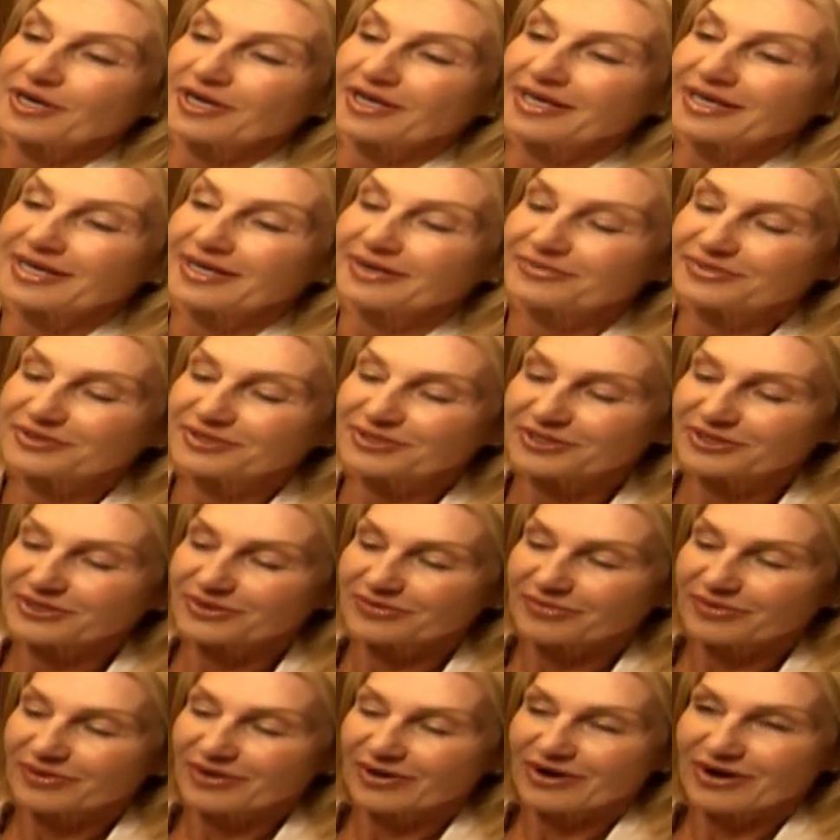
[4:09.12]
if it's not
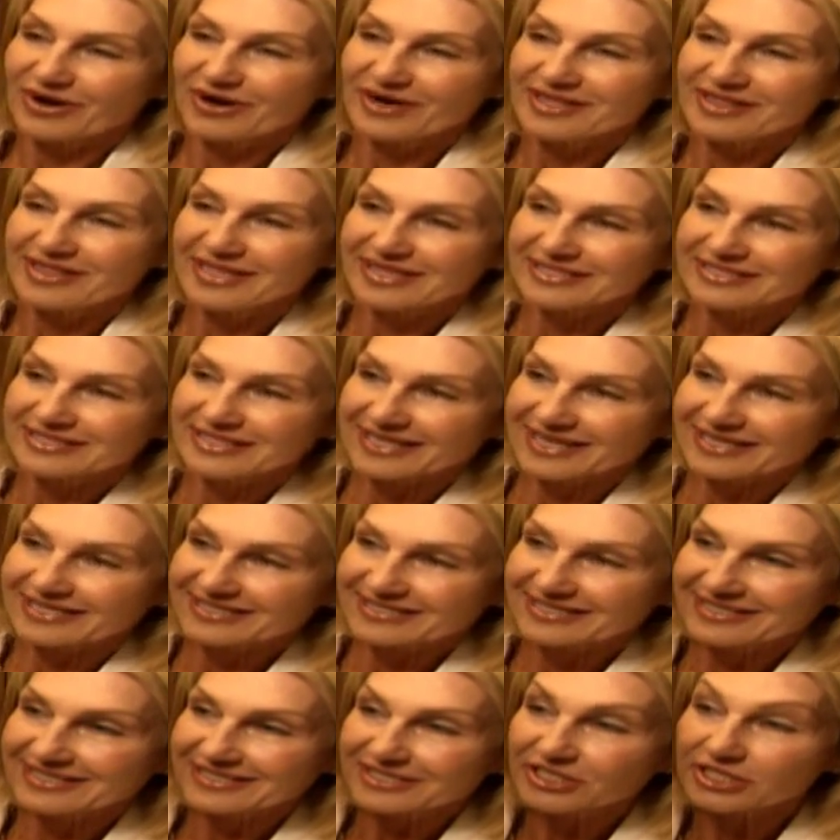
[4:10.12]
protecting you
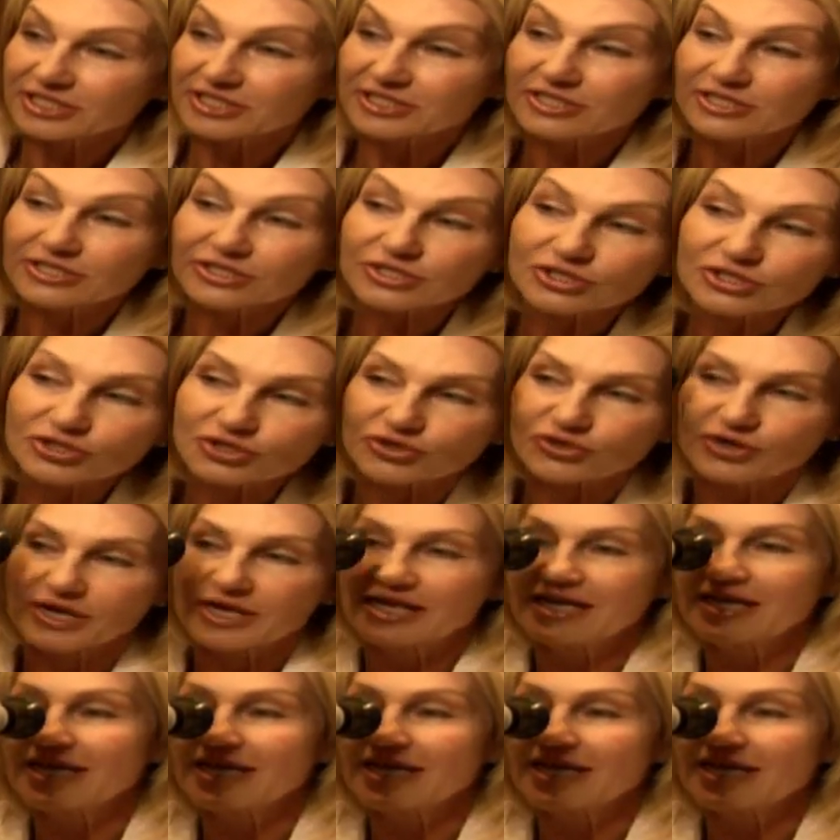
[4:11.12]
from those short